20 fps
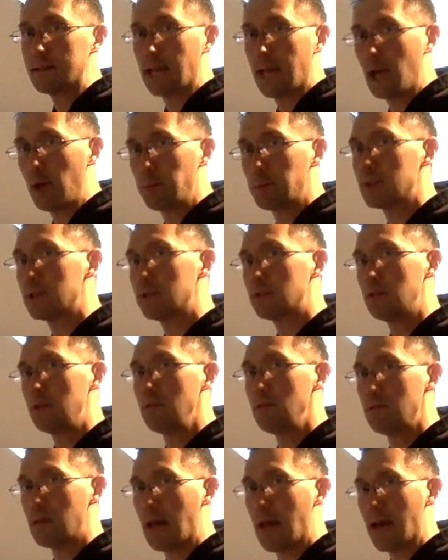help us
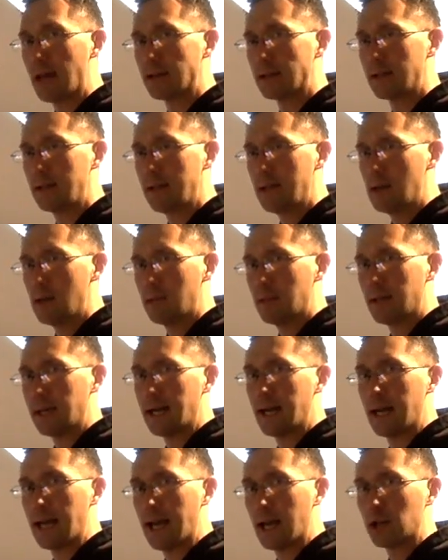do that by
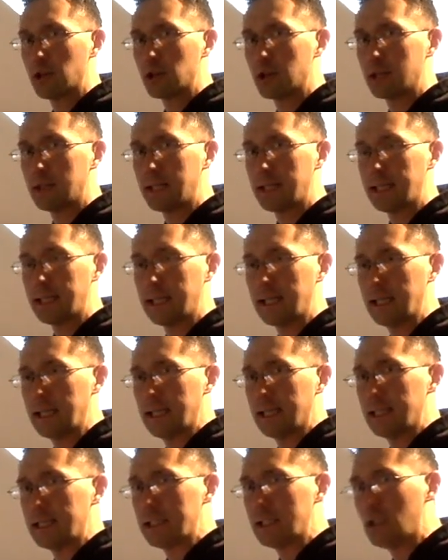not actually
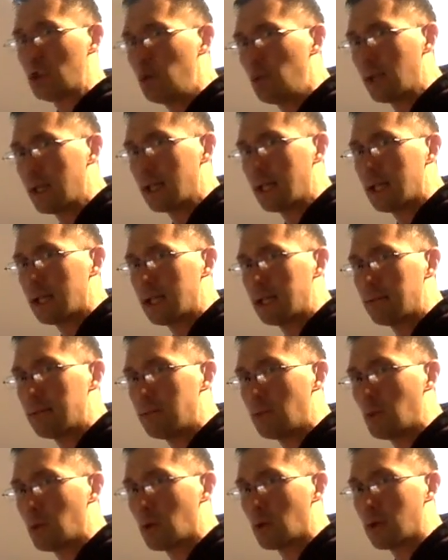doing any
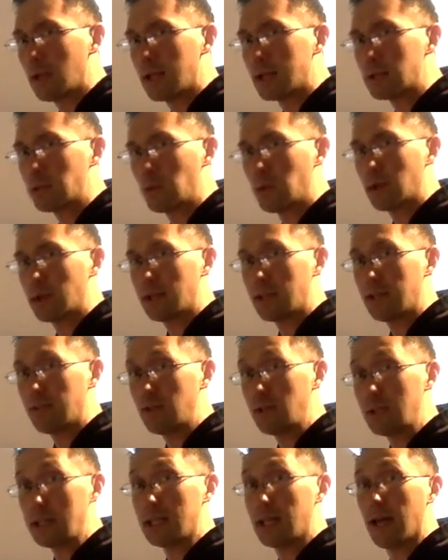more or less work than if
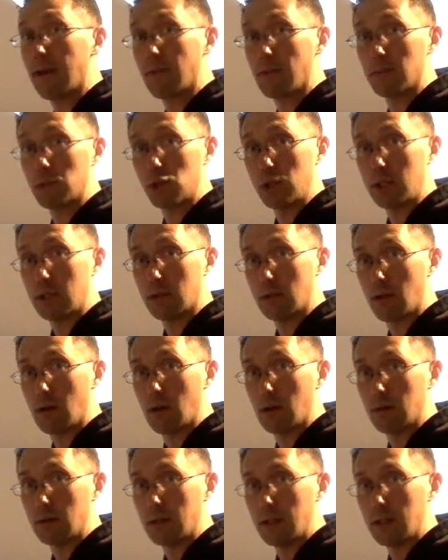you didn't have the machine at all.